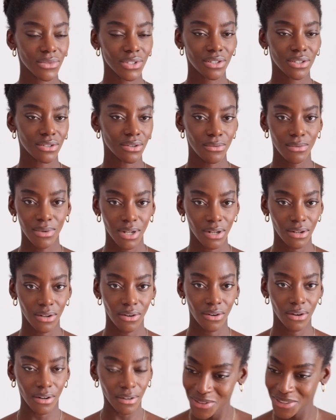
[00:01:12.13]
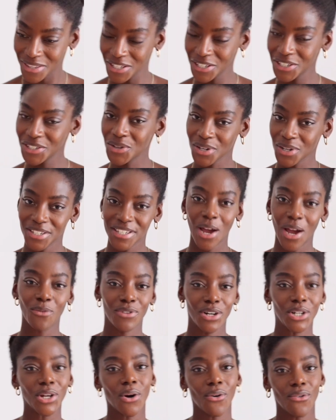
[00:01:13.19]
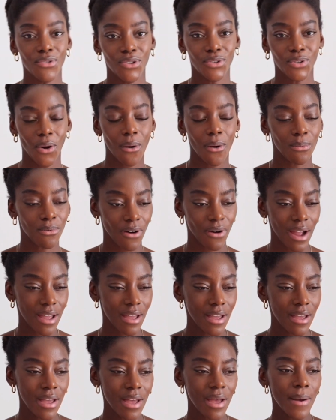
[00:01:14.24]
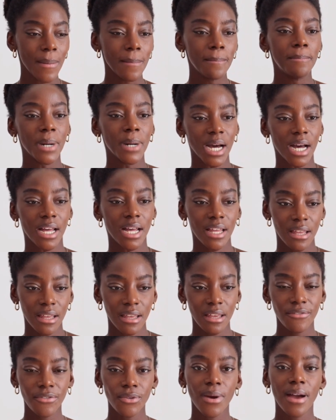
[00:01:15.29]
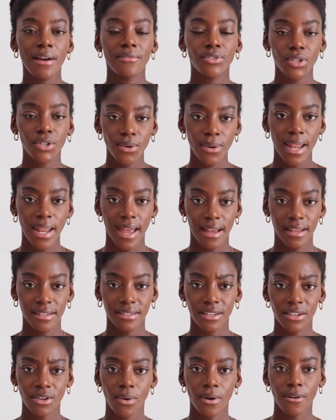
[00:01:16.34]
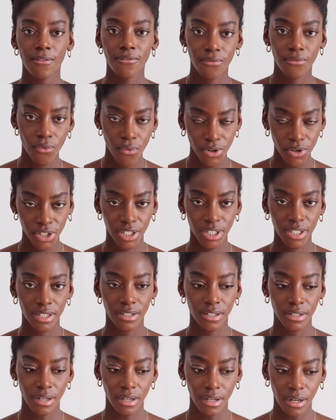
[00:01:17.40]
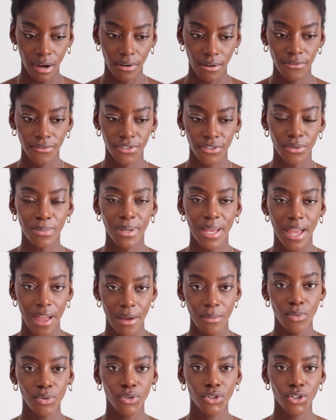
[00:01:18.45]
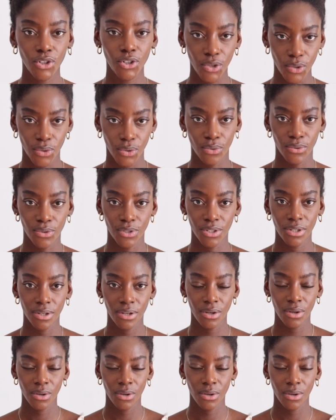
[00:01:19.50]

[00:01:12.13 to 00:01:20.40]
scooting along. This is gonna sound really over the top, right? But if you have two legs that you are fortunate enough to be able to use